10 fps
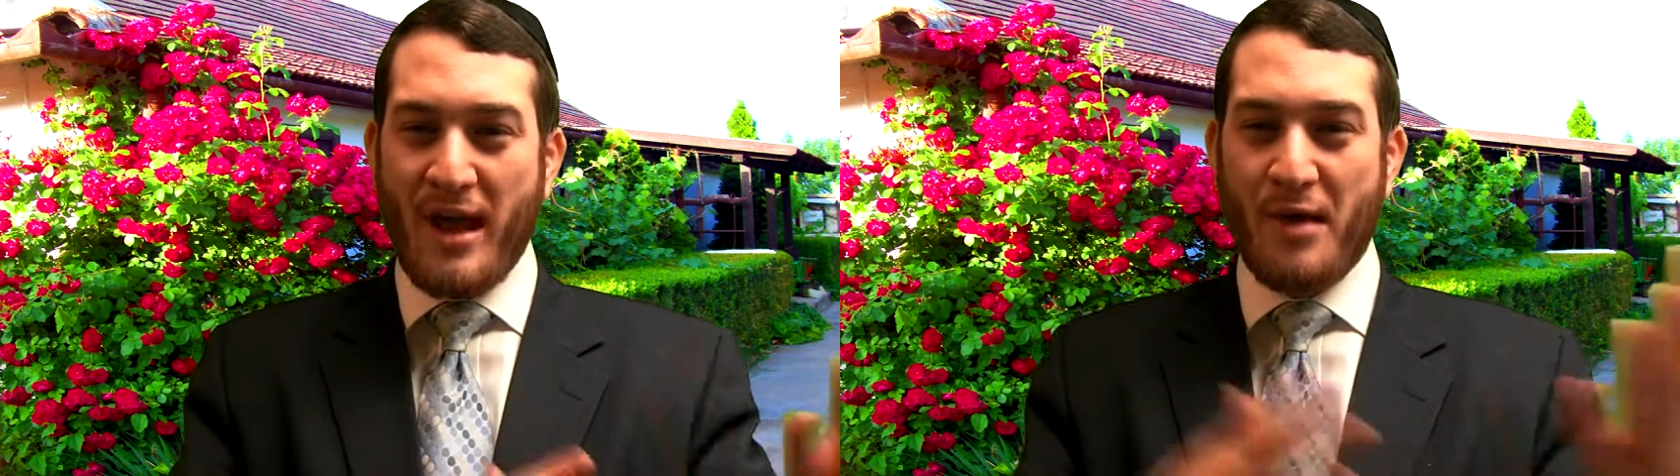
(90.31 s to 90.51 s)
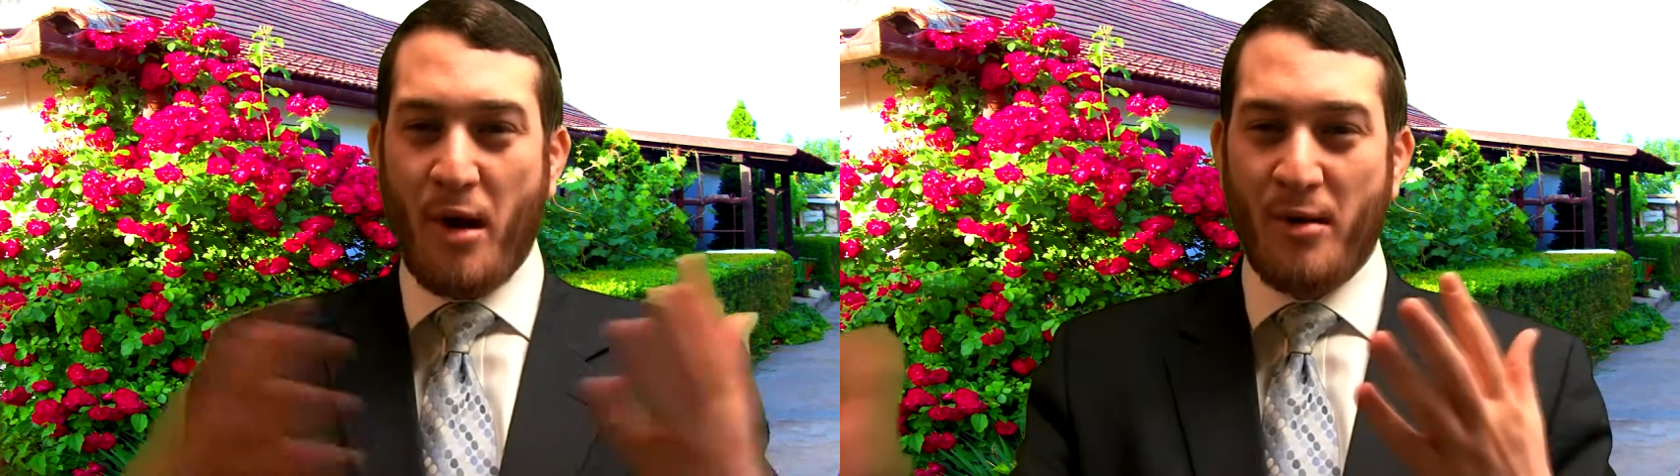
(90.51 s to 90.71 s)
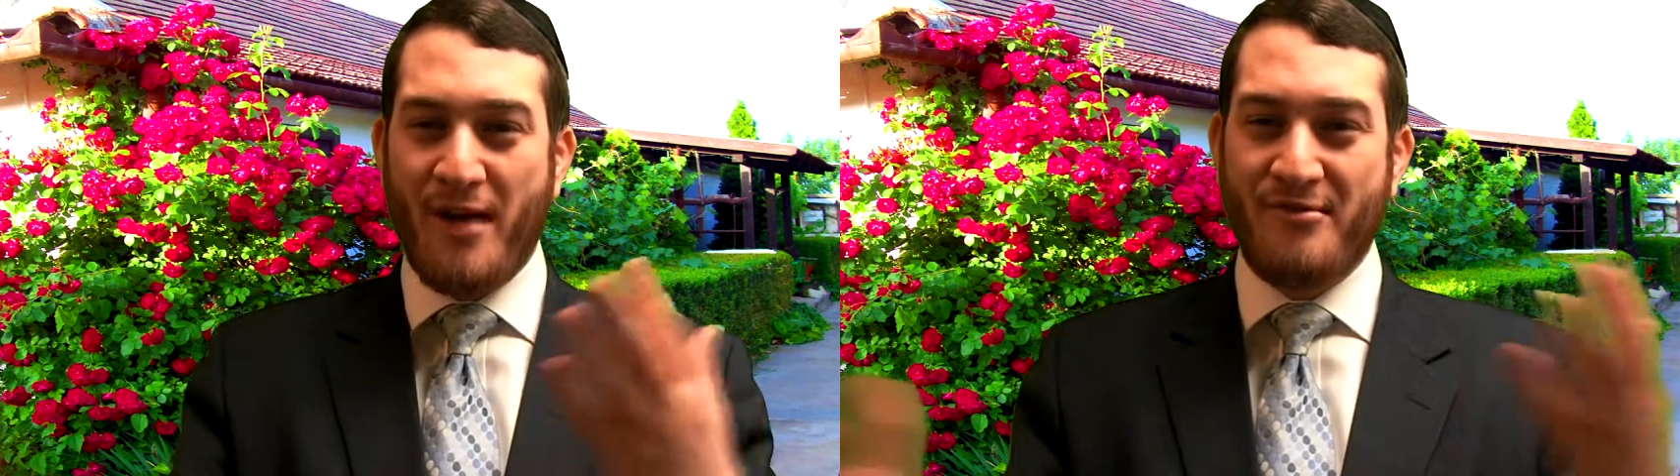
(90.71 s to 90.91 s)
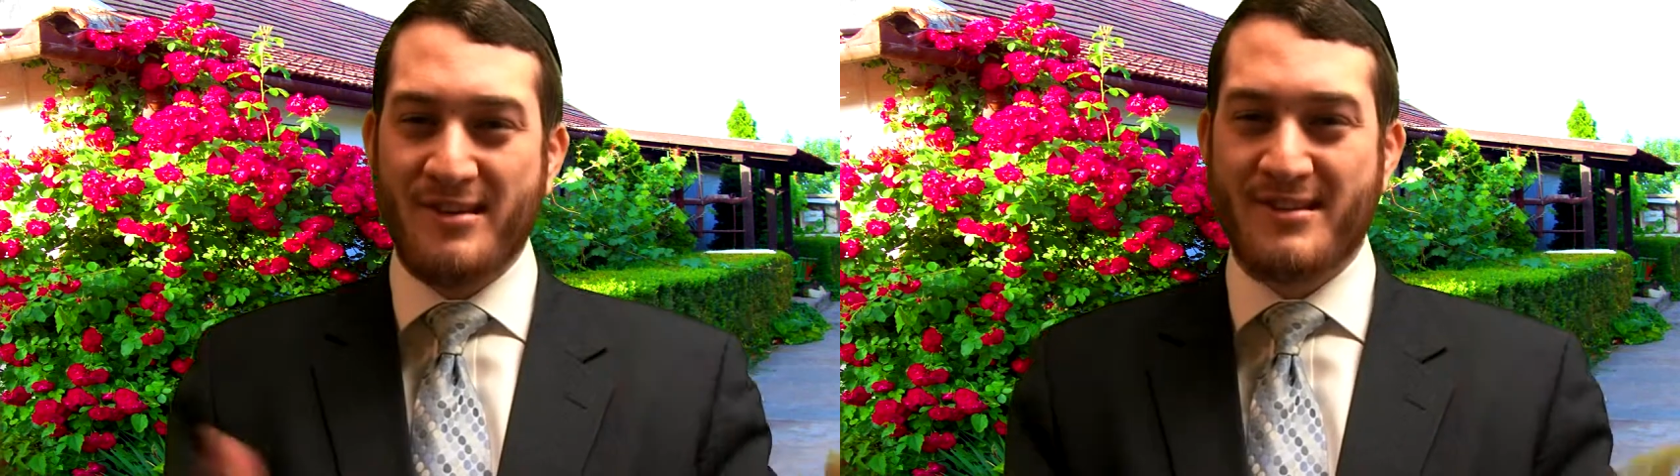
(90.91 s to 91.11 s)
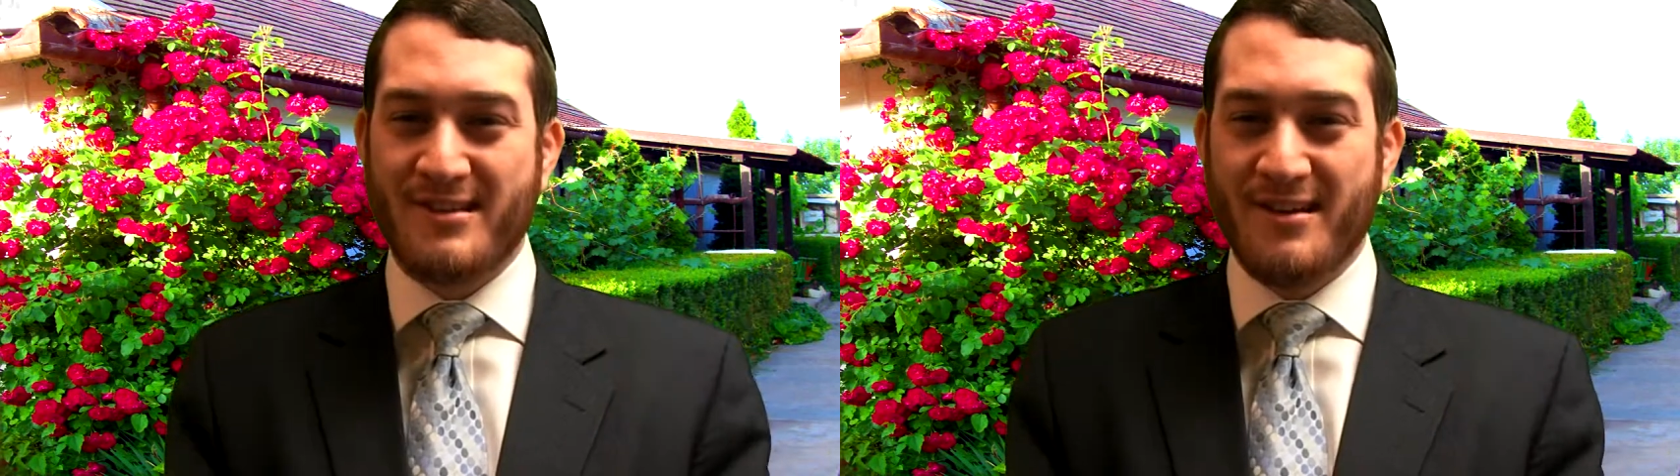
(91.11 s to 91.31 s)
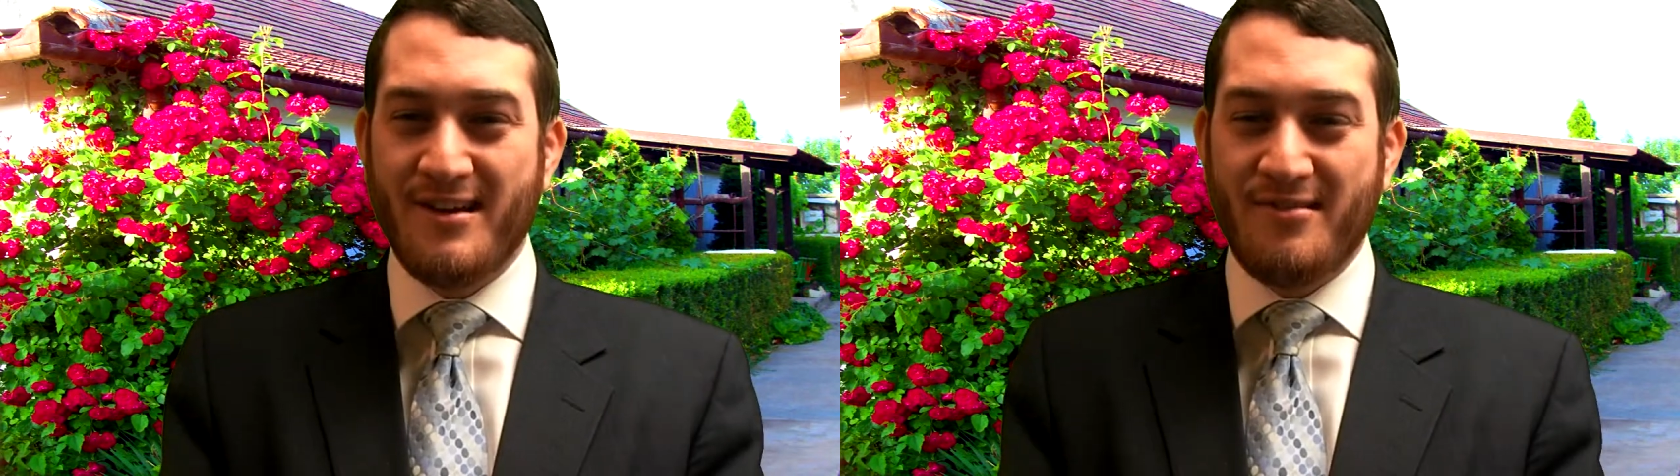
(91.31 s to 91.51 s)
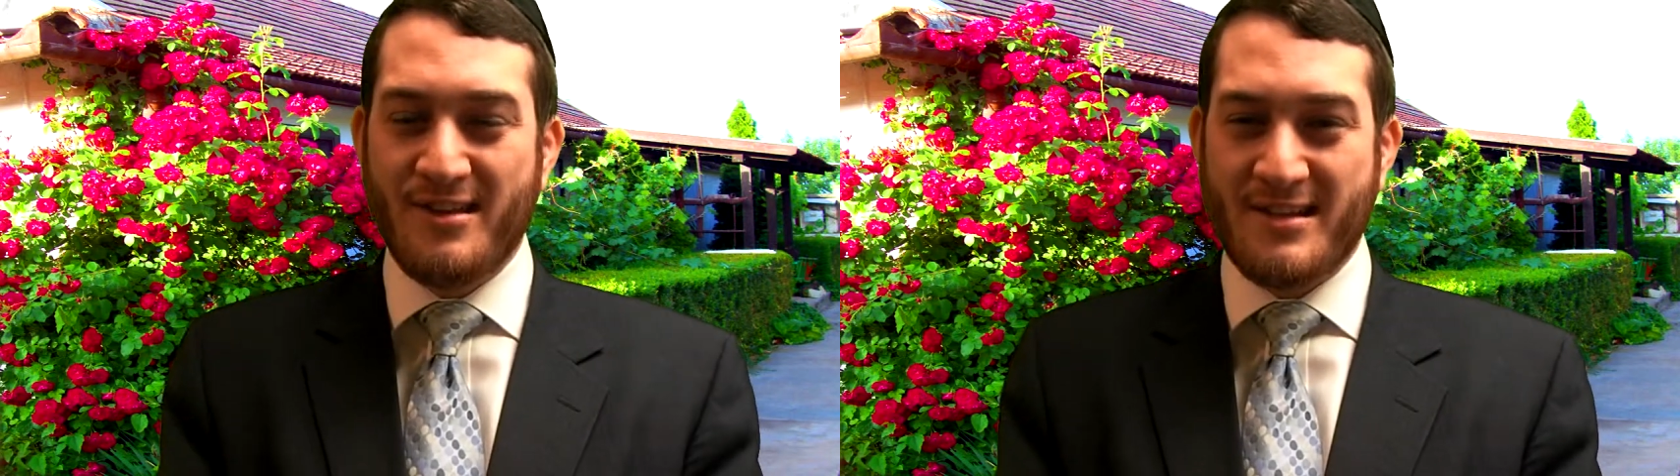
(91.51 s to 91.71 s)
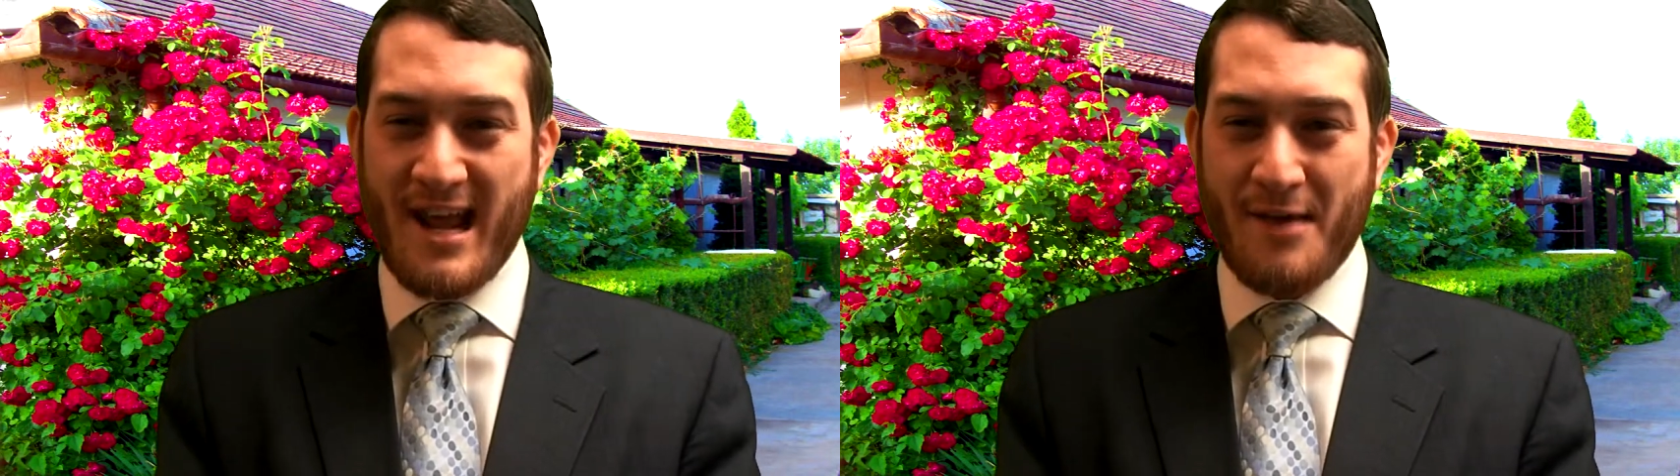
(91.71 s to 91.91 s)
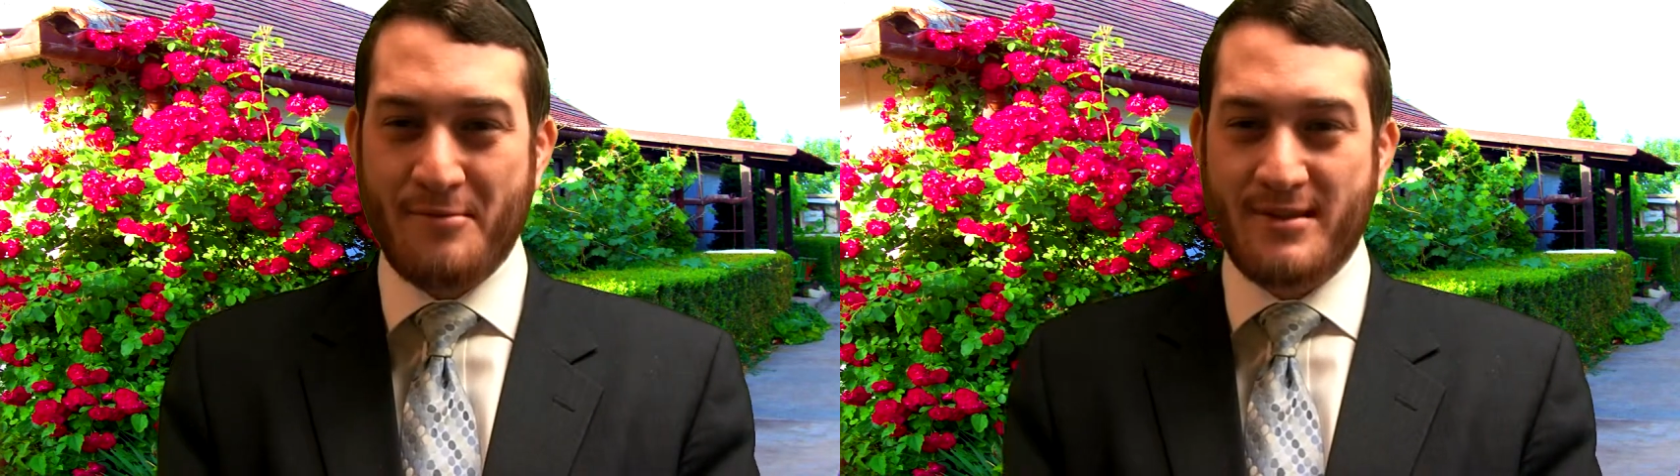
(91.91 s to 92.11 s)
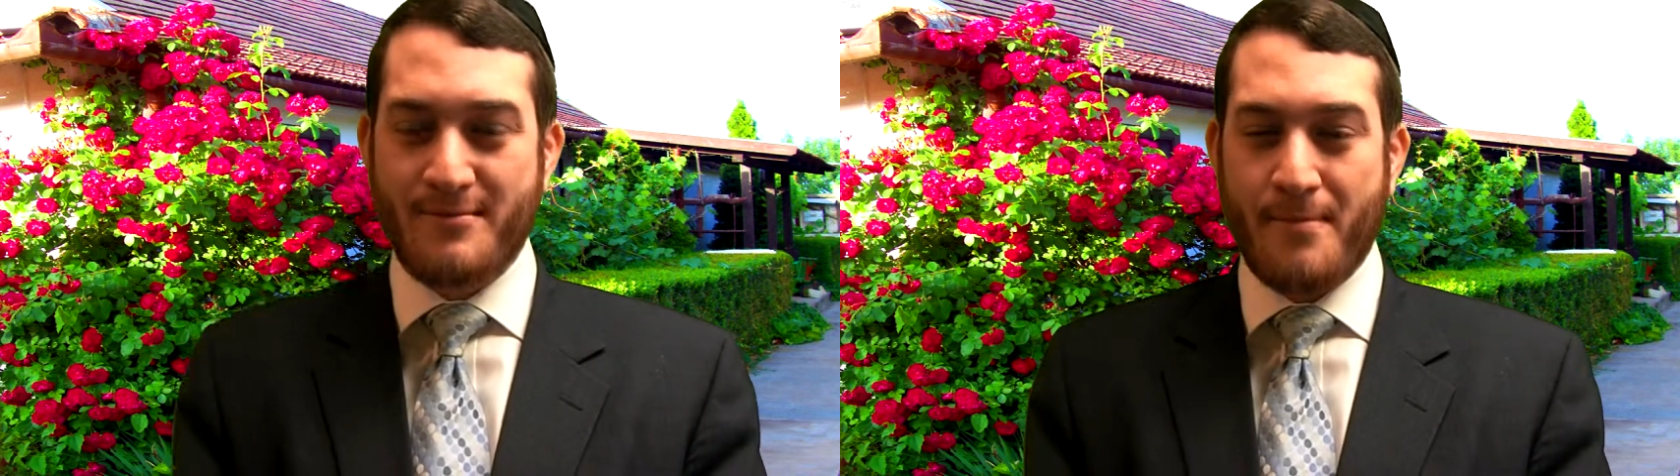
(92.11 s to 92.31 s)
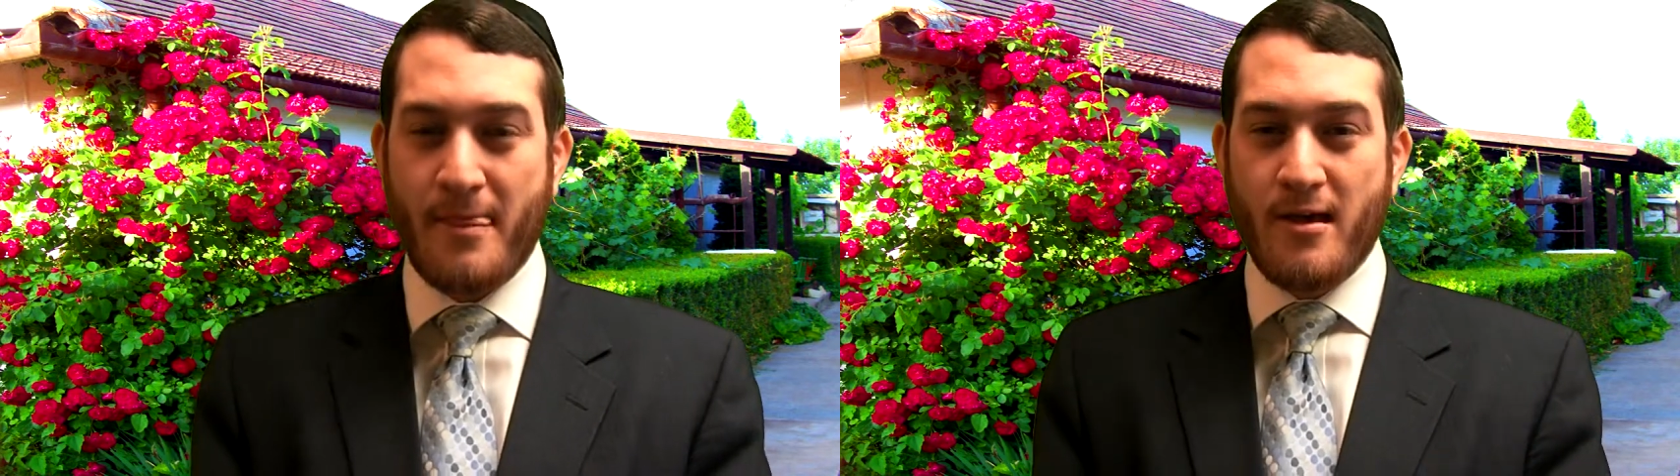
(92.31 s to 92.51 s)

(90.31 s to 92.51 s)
have these names?